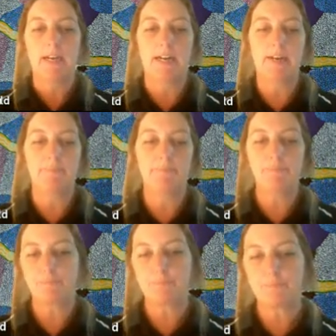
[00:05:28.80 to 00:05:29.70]

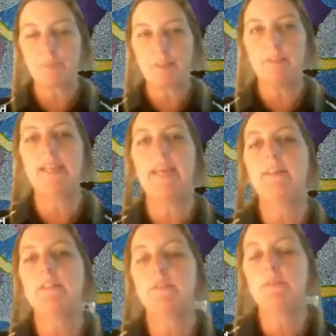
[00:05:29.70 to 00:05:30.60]
Um, the
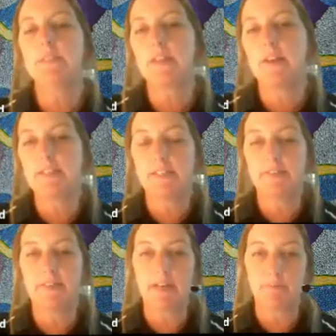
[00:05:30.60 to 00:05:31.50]
council was going to
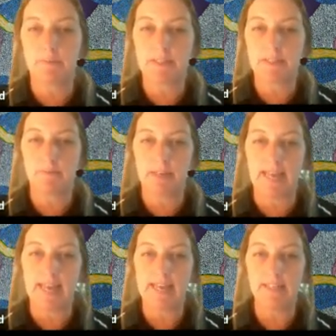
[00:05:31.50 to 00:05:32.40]
develop some
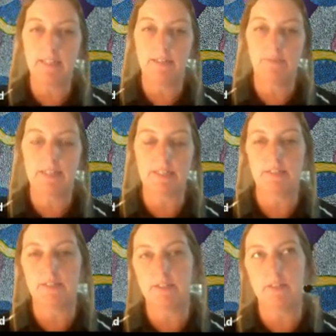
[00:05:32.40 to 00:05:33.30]
land, which
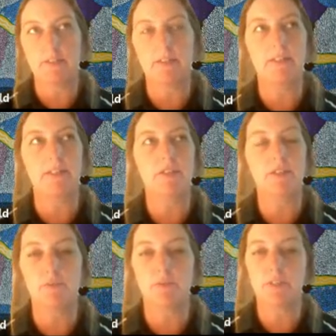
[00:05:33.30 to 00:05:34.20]
is the
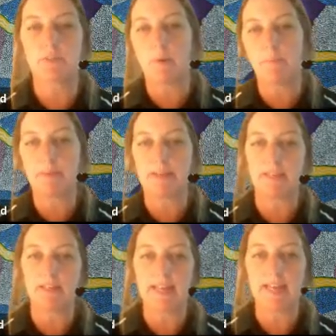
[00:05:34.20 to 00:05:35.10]
usual
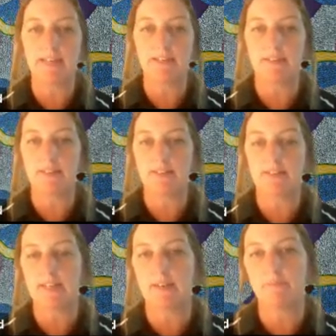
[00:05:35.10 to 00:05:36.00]
swampy land that
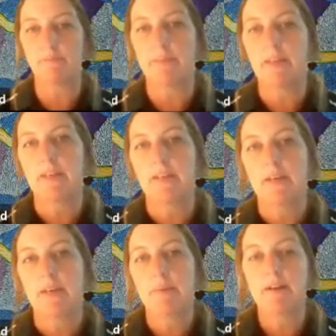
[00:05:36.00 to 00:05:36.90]
um,
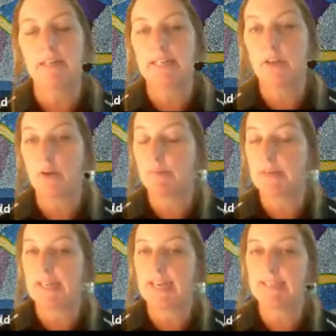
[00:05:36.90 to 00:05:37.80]
apparently
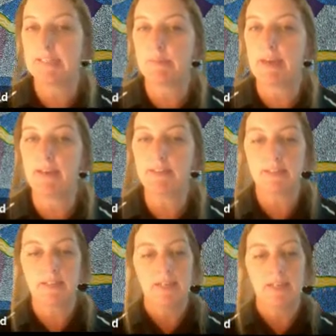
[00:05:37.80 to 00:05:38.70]
nobody cares about.